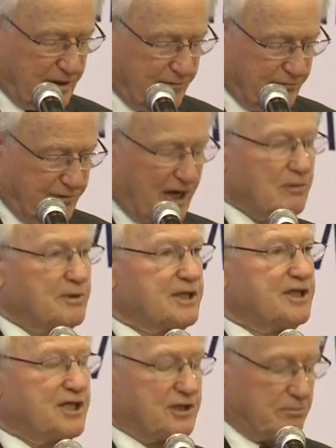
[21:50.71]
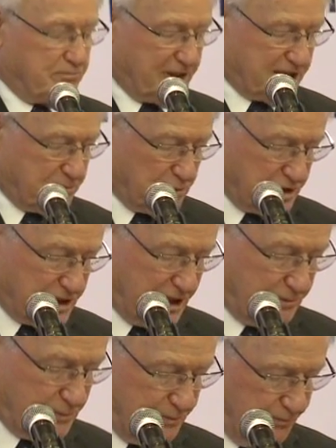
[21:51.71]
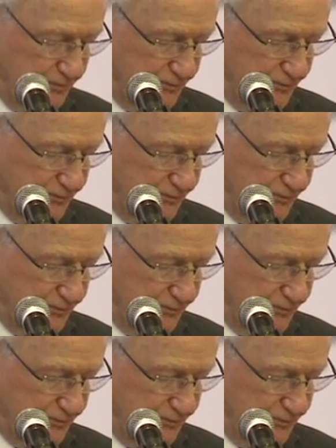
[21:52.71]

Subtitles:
environment is much more stable.